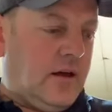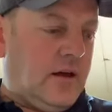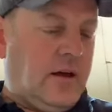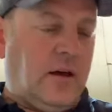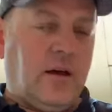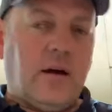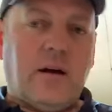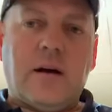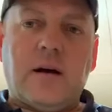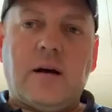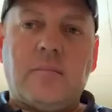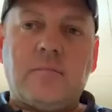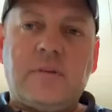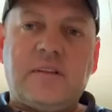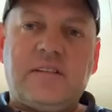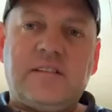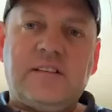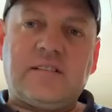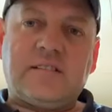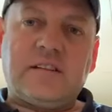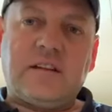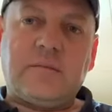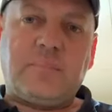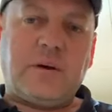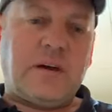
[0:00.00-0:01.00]
this
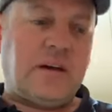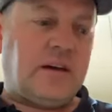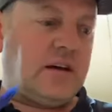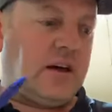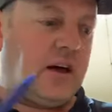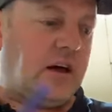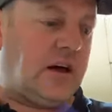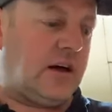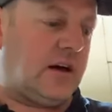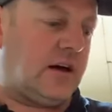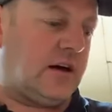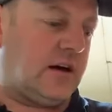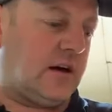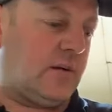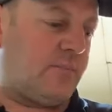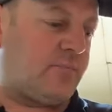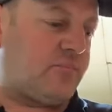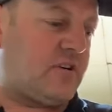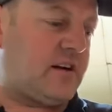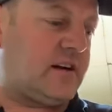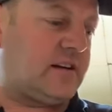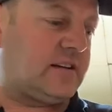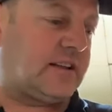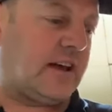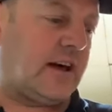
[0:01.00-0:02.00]
is going to be a
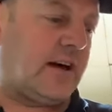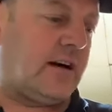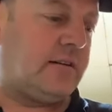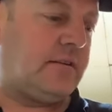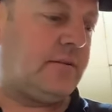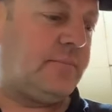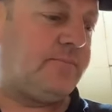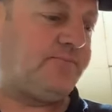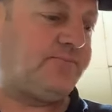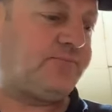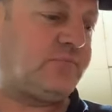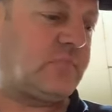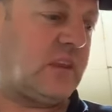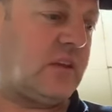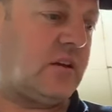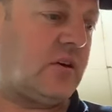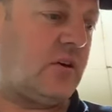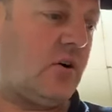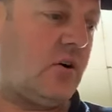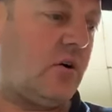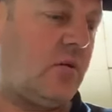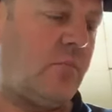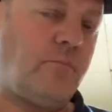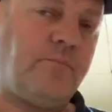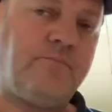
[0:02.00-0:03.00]
breakdown
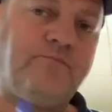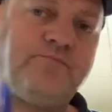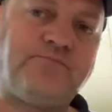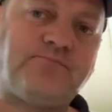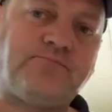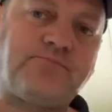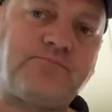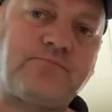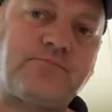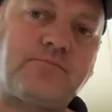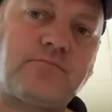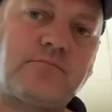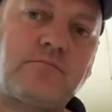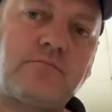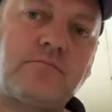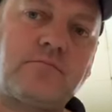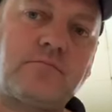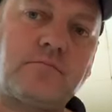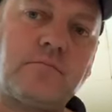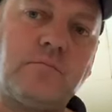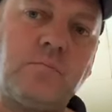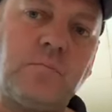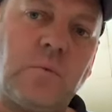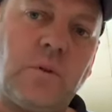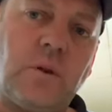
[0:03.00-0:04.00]
on
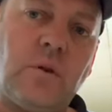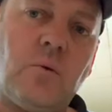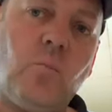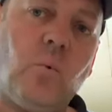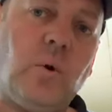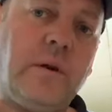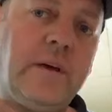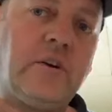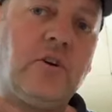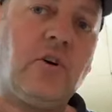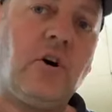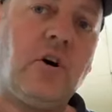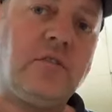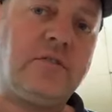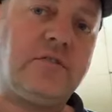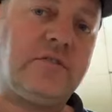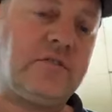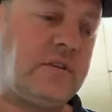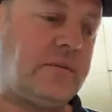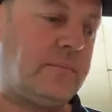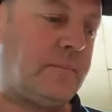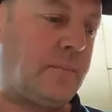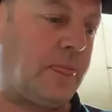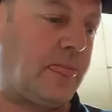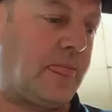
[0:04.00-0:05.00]
what it
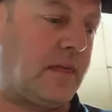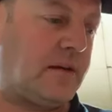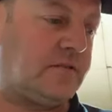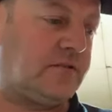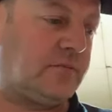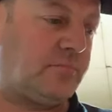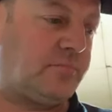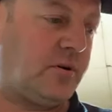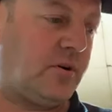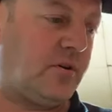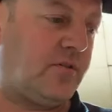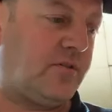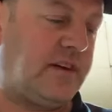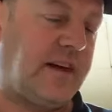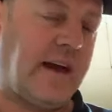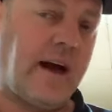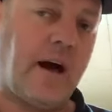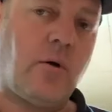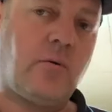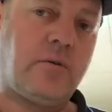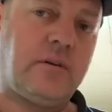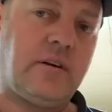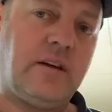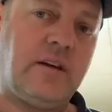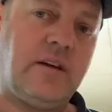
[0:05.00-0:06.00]
cost to put the
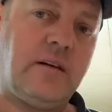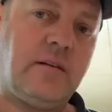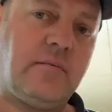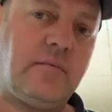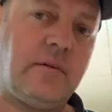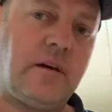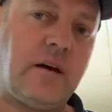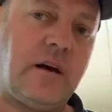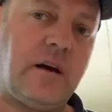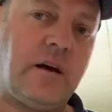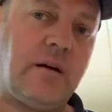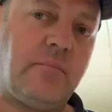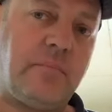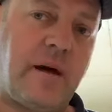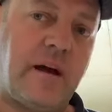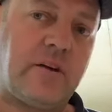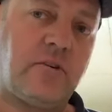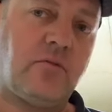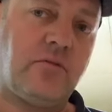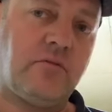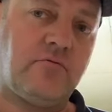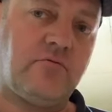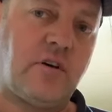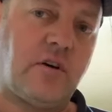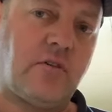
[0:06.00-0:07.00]
Audi back
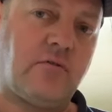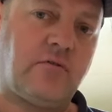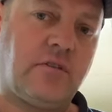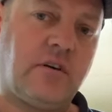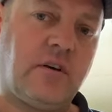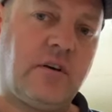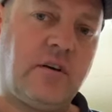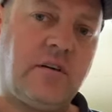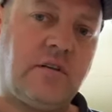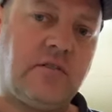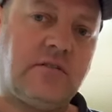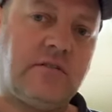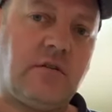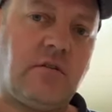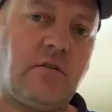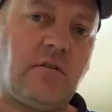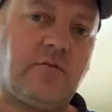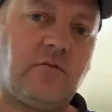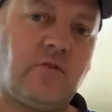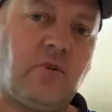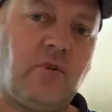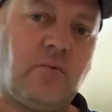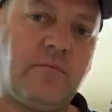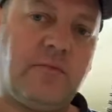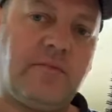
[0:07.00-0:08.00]
on the road. So I've
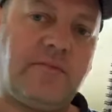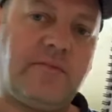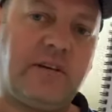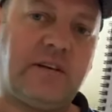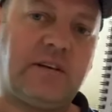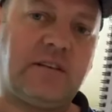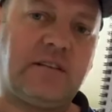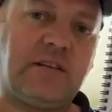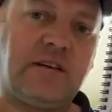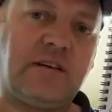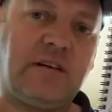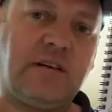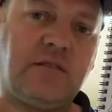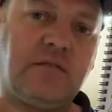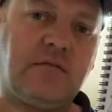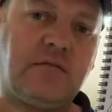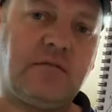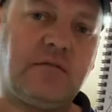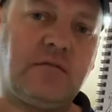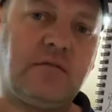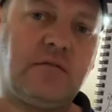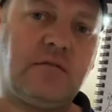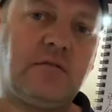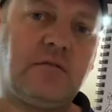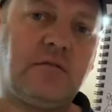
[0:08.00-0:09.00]
got all my figures here,
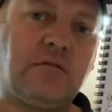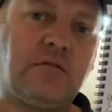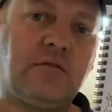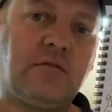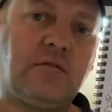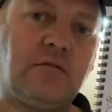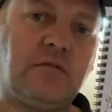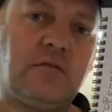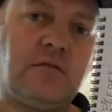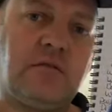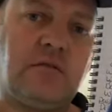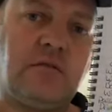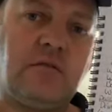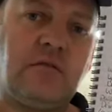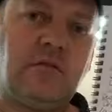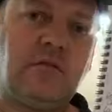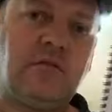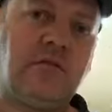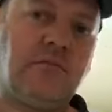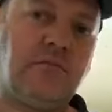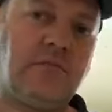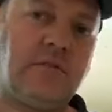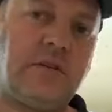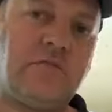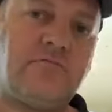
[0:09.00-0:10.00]

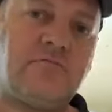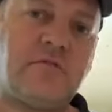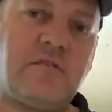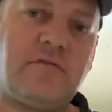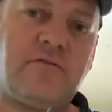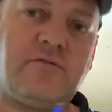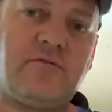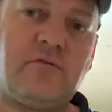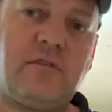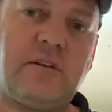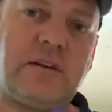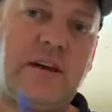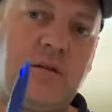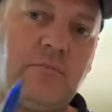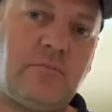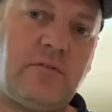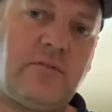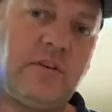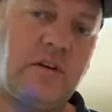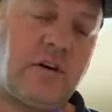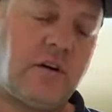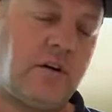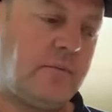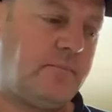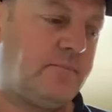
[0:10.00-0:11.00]
so I'm going to run through it now with
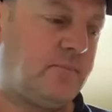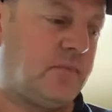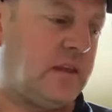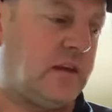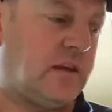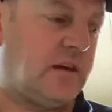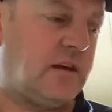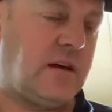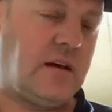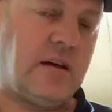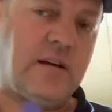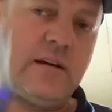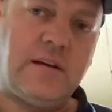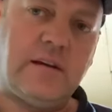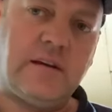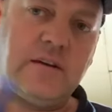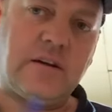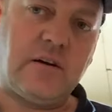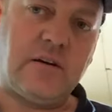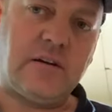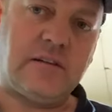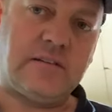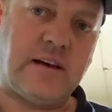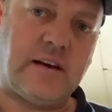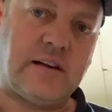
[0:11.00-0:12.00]
you and let you
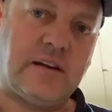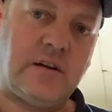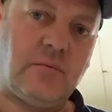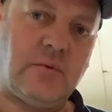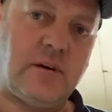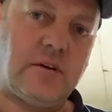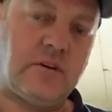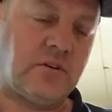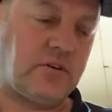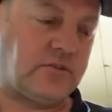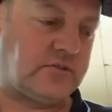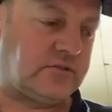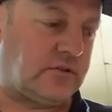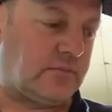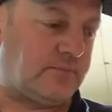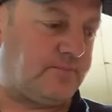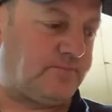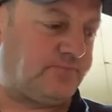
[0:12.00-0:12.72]
know exactly what it cost.